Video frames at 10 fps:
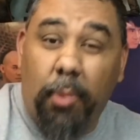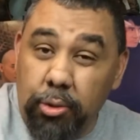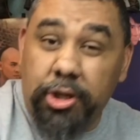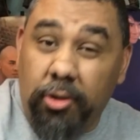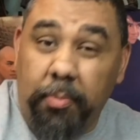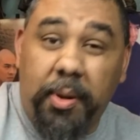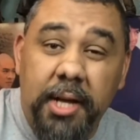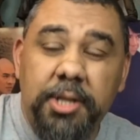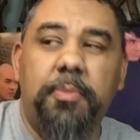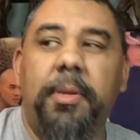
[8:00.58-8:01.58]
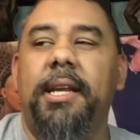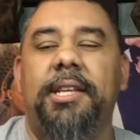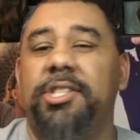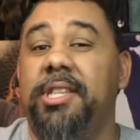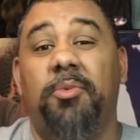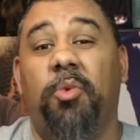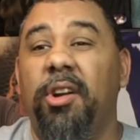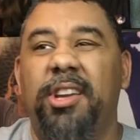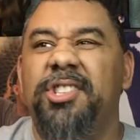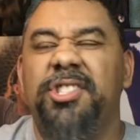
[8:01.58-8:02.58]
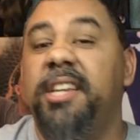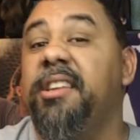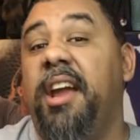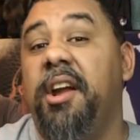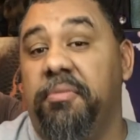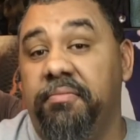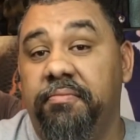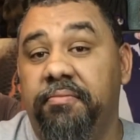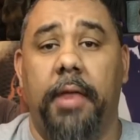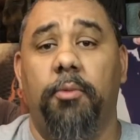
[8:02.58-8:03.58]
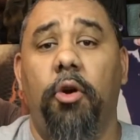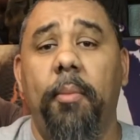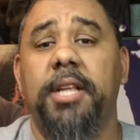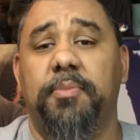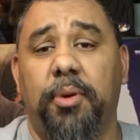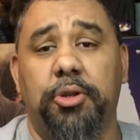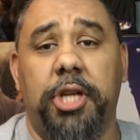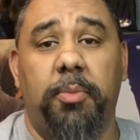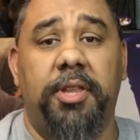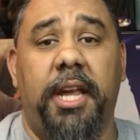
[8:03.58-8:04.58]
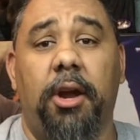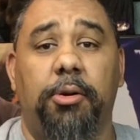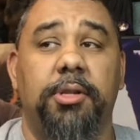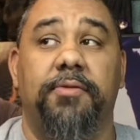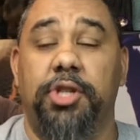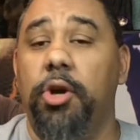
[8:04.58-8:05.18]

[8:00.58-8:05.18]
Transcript: emotional punch, but it just didn't work. You just didn't care. And the romance bullshit with the characters of